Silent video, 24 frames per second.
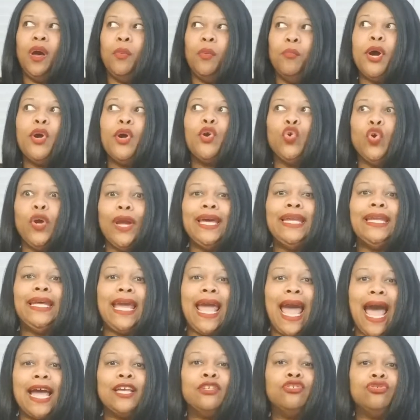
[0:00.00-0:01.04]
But
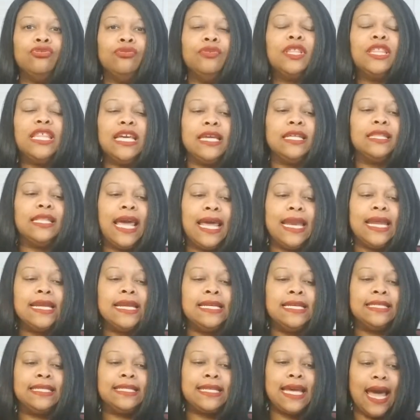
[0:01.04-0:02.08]
really, I do think that it
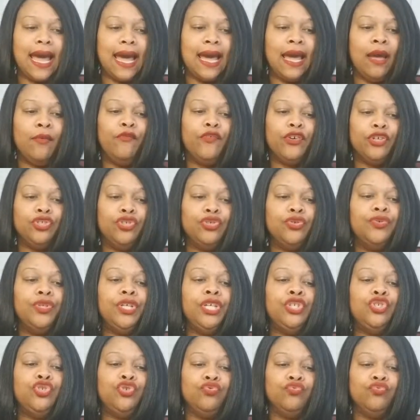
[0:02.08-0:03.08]
is time for Dooney